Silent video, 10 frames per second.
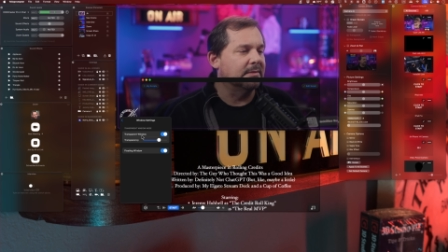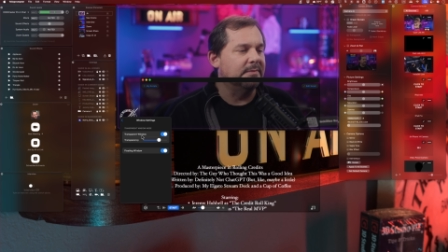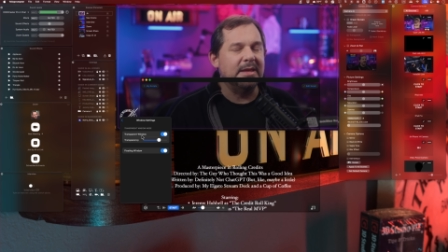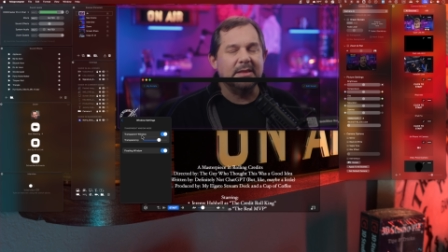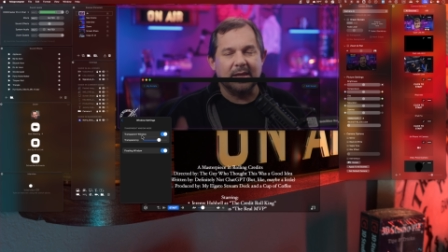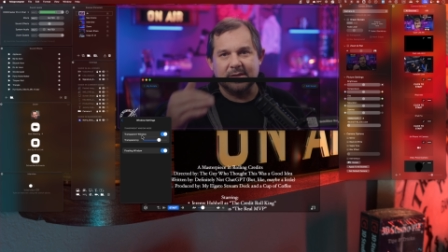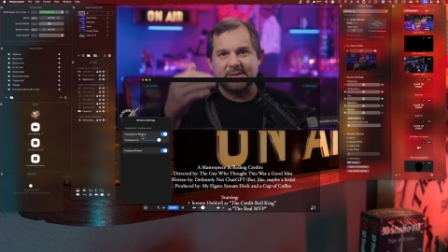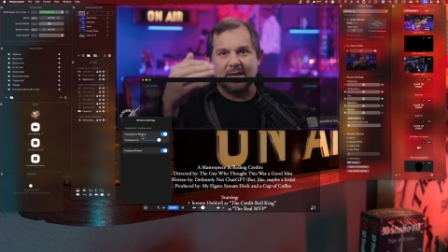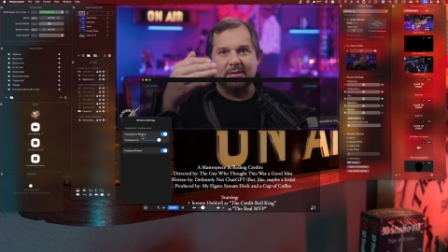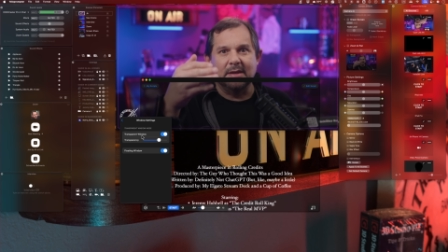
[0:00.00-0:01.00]
mainly because
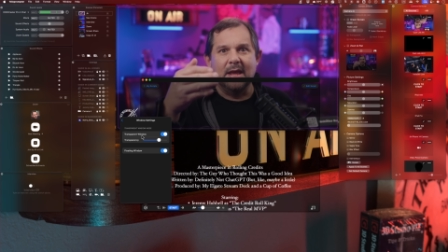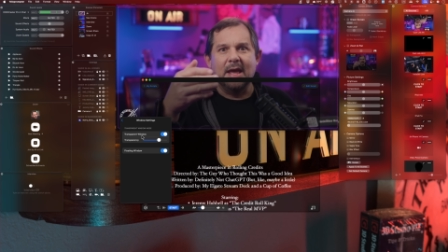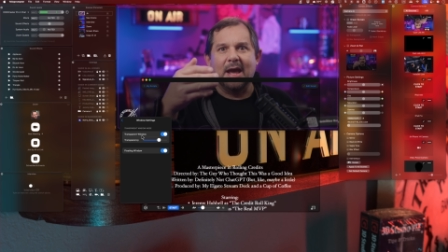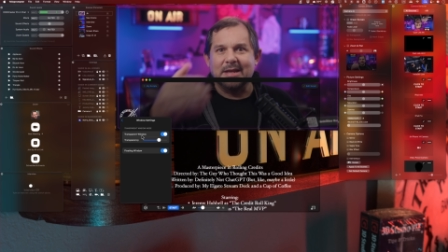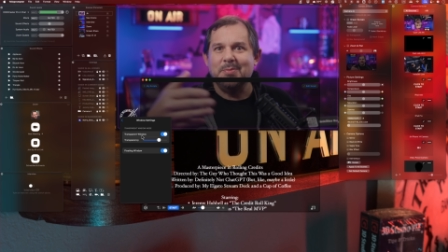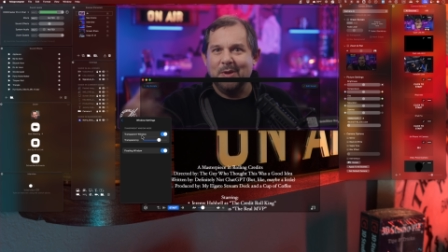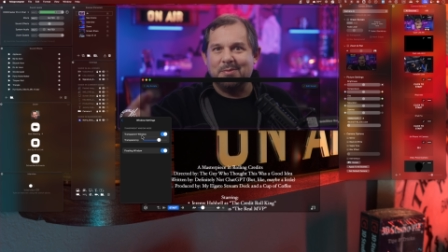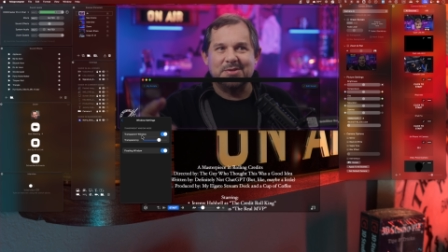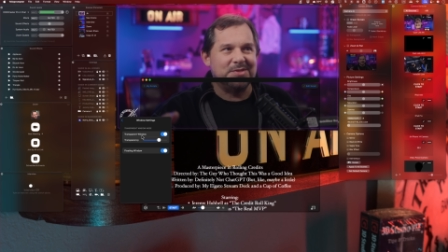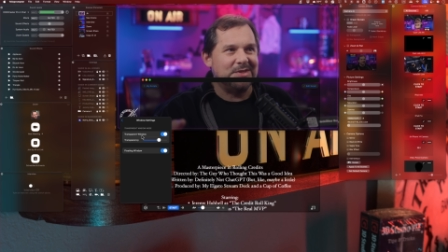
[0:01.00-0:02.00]
I need to be
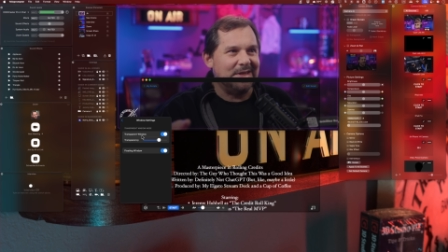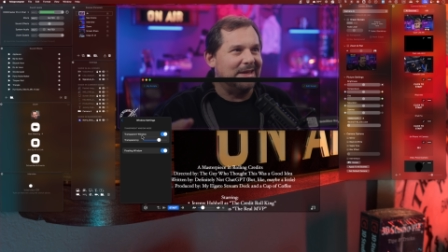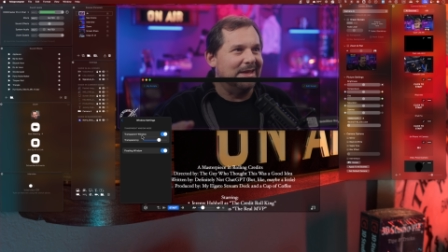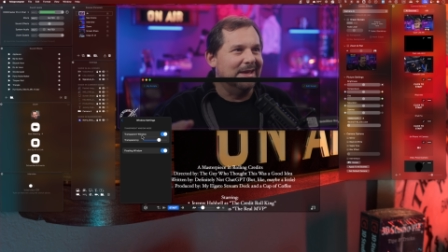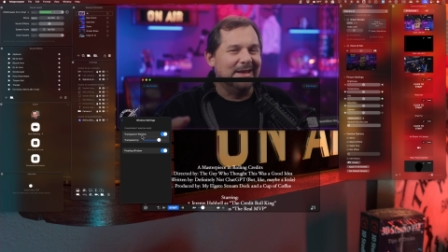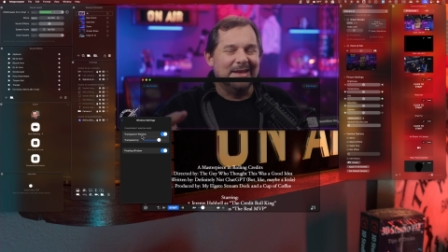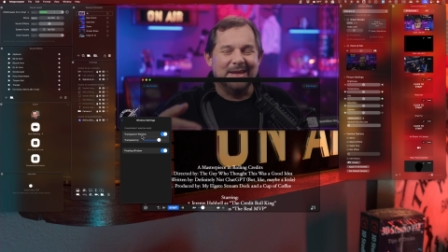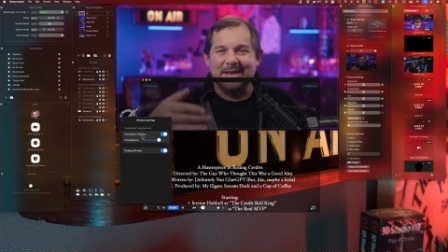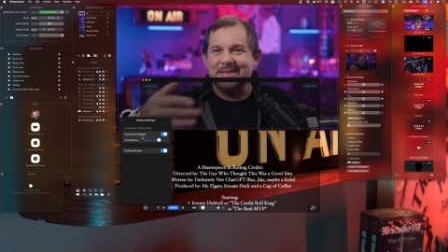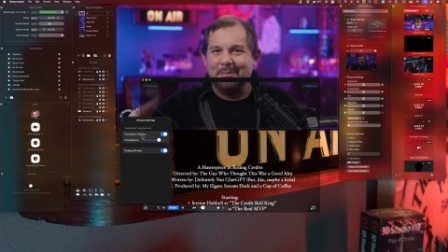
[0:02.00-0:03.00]
able to see
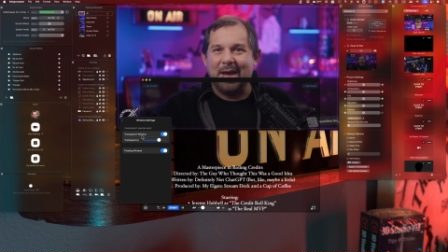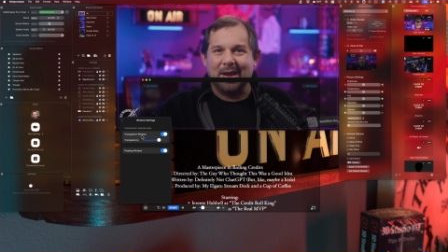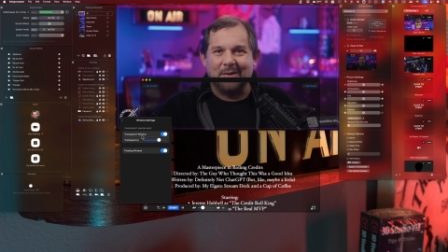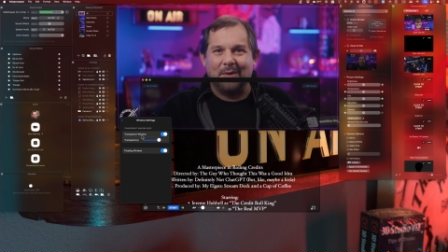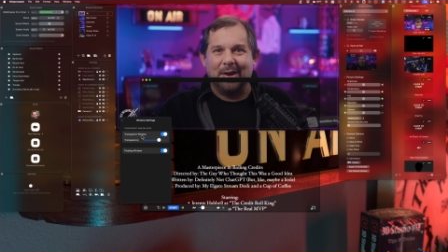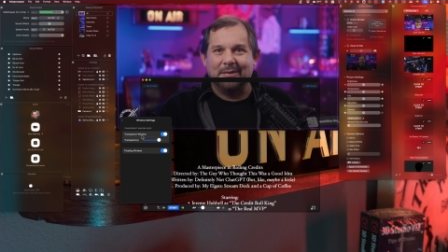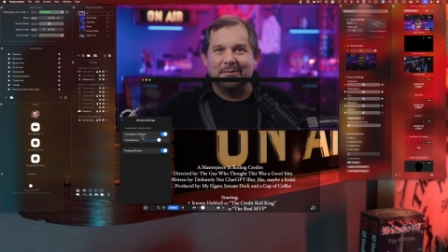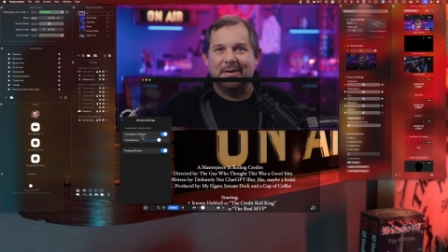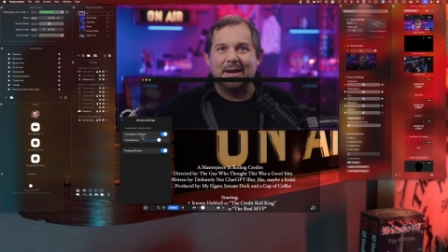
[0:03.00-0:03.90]
in the background, right?